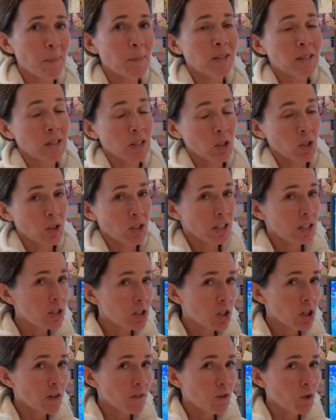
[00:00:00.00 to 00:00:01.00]
It's a little
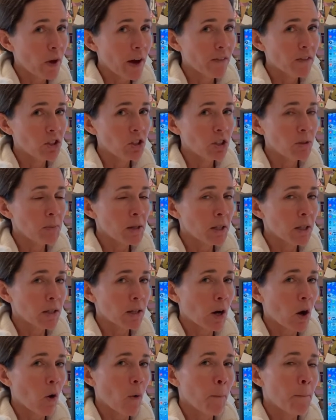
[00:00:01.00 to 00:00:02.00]
easier if you have a Gmail
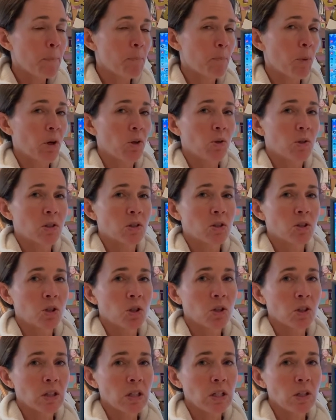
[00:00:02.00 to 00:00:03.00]
account, but you can
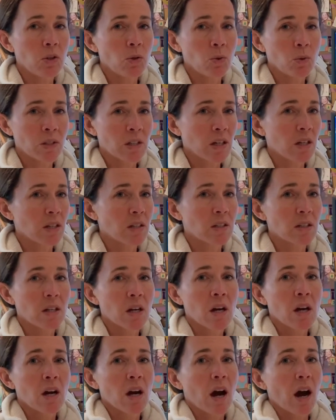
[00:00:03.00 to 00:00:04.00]
certainly use it
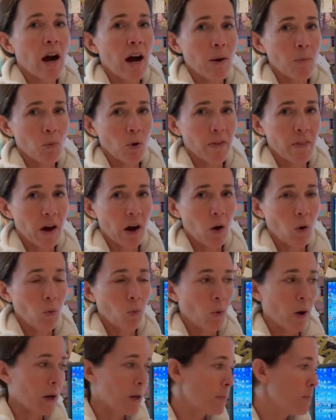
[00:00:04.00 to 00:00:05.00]
without
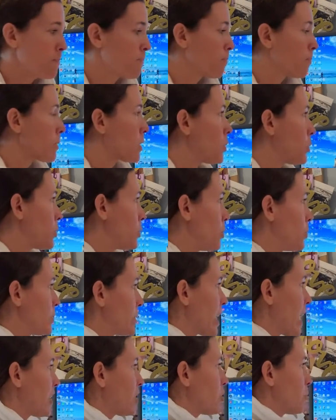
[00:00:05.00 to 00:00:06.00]
one. You can use it
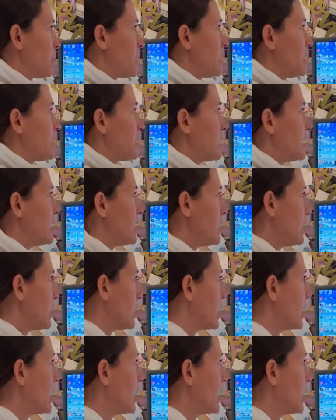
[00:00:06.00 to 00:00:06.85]
on your PC.